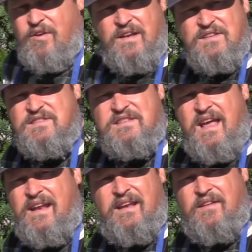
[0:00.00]
gonna
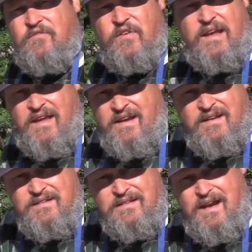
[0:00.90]
set it and forget
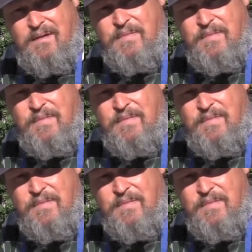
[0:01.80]
it. I